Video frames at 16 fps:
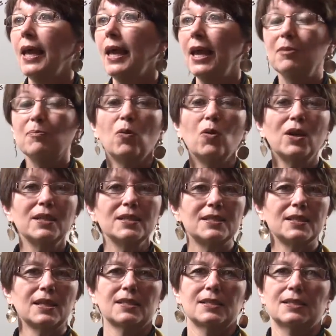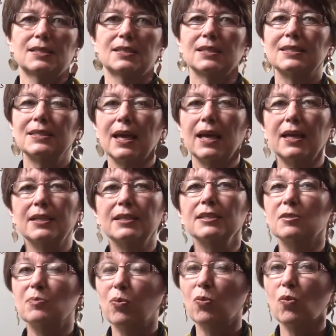8.6 to 10
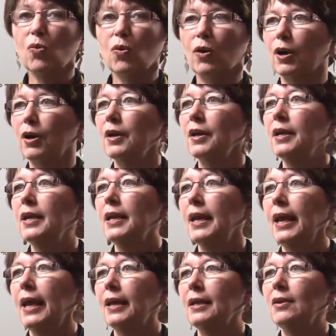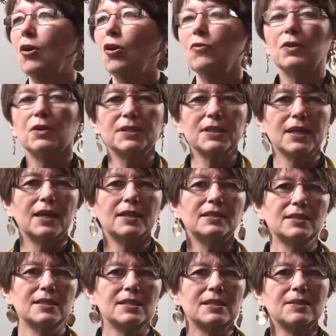is poor. And over 10
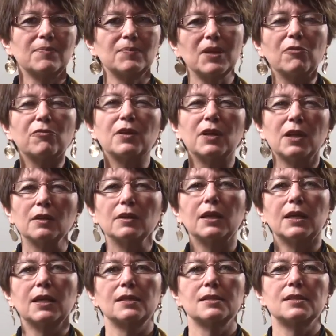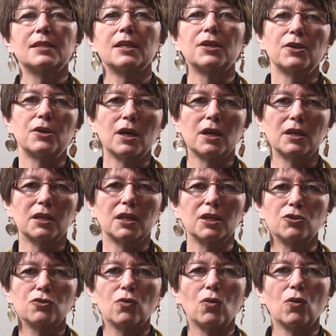is definitely considered
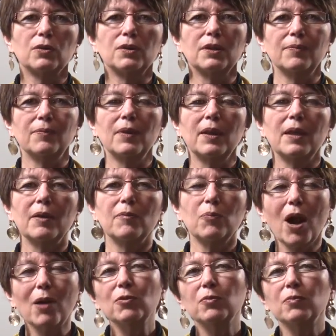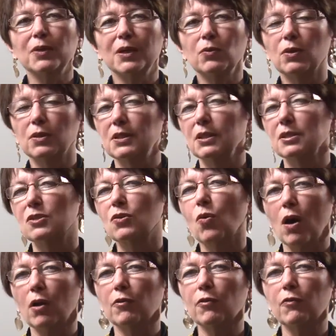uncontrolled and probably will
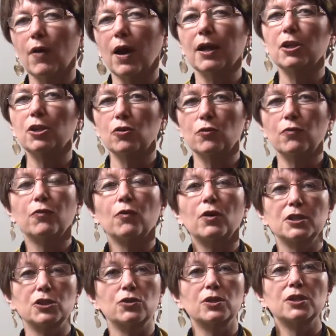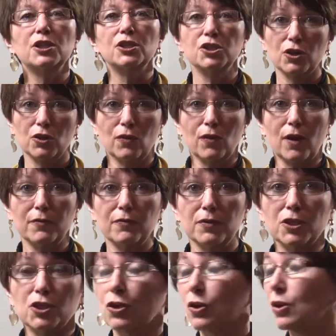disqualify you for a traditional life
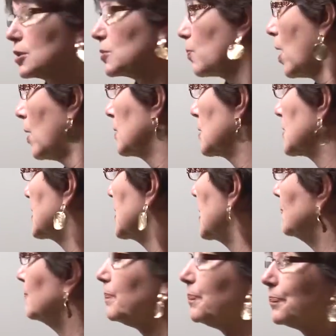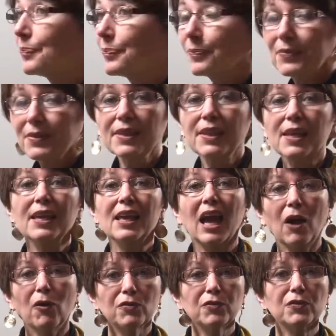insurance policy.
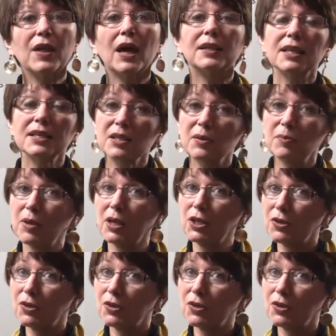However, that doesn't mean